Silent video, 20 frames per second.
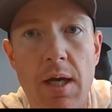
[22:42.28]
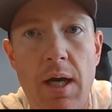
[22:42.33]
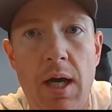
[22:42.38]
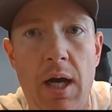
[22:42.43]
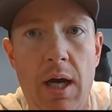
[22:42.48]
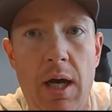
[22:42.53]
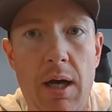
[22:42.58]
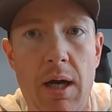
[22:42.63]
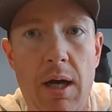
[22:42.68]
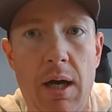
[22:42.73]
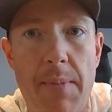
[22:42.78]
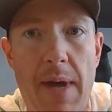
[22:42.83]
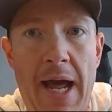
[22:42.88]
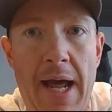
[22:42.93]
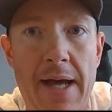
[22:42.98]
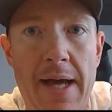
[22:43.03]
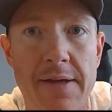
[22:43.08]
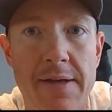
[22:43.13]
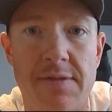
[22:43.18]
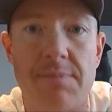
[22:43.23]
um,
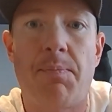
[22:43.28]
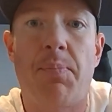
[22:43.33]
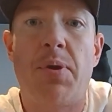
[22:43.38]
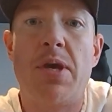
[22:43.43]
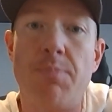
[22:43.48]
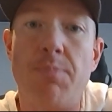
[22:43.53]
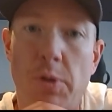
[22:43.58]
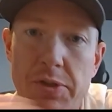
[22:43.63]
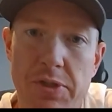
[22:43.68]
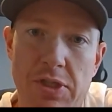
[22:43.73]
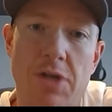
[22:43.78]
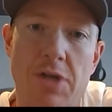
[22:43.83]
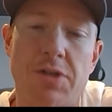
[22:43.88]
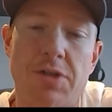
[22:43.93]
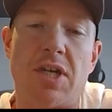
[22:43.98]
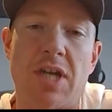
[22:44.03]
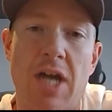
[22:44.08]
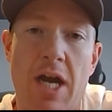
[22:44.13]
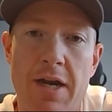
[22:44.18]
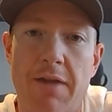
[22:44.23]
as sure. people start
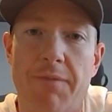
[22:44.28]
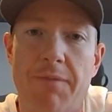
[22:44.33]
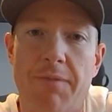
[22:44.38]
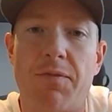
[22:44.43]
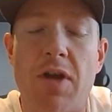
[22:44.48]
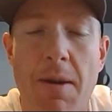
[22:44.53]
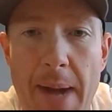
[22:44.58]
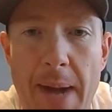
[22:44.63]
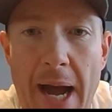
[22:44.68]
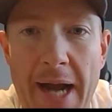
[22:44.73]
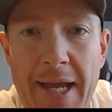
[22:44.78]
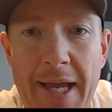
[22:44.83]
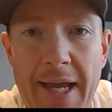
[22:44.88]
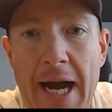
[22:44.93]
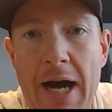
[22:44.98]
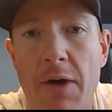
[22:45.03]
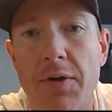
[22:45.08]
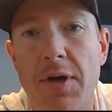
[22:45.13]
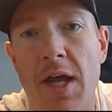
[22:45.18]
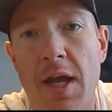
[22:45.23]
to kind of come back
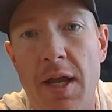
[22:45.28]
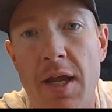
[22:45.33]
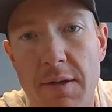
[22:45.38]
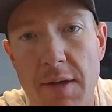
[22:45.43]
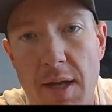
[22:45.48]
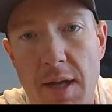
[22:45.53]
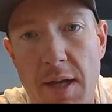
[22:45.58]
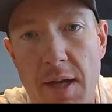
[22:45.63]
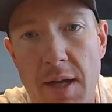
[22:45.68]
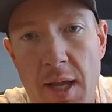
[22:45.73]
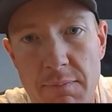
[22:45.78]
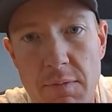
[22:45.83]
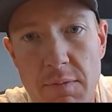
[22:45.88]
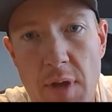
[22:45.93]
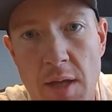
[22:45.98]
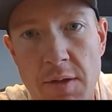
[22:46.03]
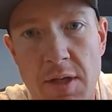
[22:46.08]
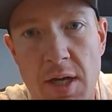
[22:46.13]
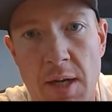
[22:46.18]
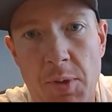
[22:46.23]
out and, and,
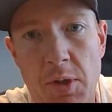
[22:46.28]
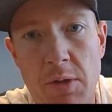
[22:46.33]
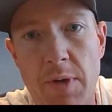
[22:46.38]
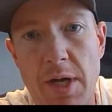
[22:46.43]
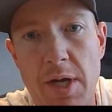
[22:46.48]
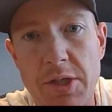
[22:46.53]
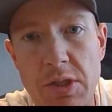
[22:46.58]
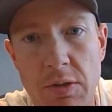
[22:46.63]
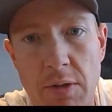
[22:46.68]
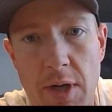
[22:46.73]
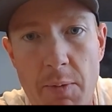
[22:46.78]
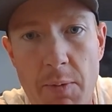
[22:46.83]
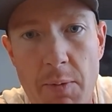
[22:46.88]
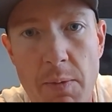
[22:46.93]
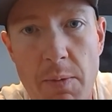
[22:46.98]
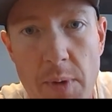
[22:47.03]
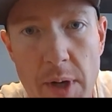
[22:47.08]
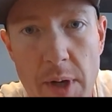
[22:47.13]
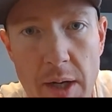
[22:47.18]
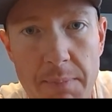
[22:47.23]
and come to the restaurant. We
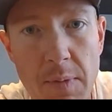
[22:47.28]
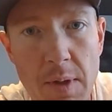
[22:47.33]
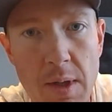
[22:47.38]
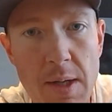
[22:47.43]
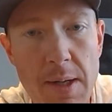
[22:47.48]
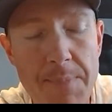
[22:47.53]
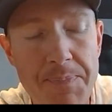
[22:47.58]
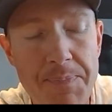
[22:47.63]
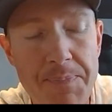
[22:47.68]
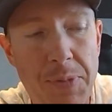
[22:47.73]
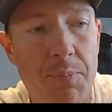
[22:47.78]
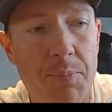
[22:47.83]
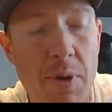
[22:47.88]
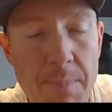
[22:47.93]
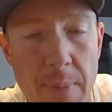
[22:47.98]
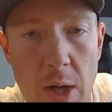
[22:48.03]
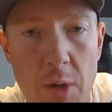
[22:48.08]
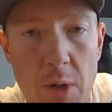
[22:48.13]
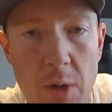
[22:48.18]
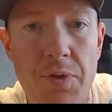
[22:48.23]
want to
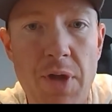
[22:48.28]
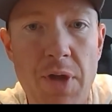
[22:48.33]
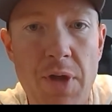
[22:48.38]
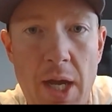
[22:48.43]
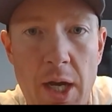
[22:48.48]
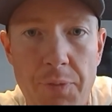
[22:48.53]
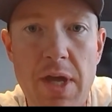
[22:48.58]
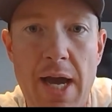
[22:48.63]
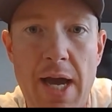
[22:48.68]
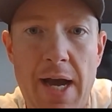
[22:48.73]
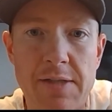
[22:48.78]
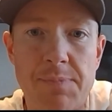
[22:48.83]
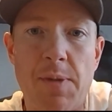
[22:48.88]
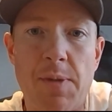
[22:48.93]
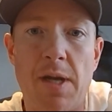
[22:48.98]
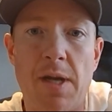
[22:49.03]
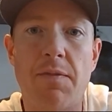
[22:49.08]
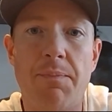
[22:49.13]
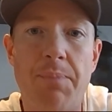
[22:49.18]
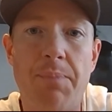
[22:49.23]
promote the healthy
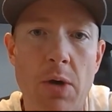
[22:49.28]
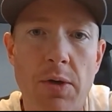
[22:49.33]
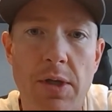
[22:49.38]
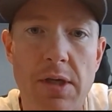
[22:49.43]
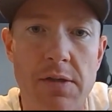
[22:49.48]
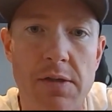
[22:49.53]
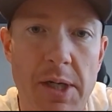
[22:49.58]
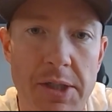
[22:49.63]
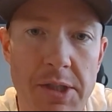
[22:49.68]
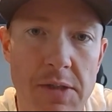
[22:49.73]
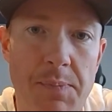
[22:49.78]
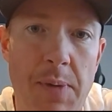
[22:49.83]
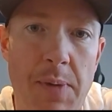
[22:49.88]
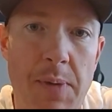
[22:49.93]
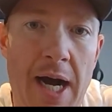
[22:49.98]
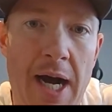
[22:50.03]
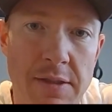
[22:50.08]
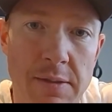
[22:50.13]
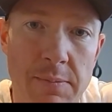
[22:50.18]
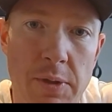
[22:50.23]
aspect of pokey as much as
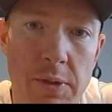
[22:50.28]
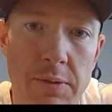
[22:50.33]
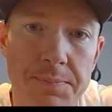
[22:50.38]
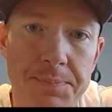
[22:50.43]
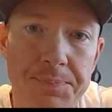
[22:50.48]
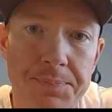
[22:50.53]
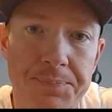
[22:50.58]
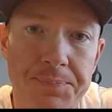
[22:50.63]
possible.